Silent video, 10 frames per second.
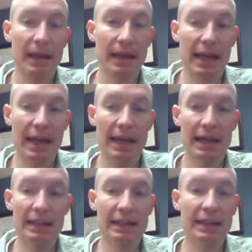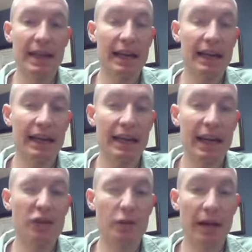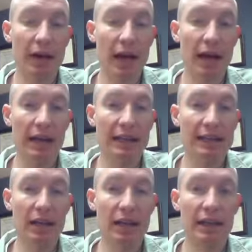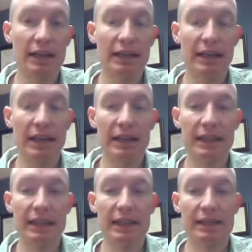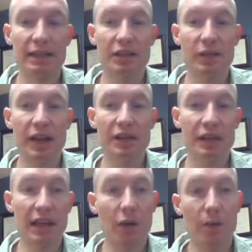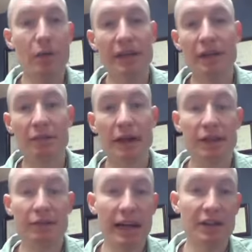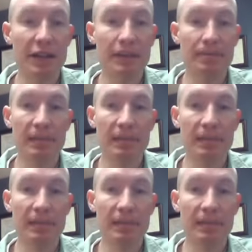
and getting an extra pair of eyes on the situation to help point you in the right direction.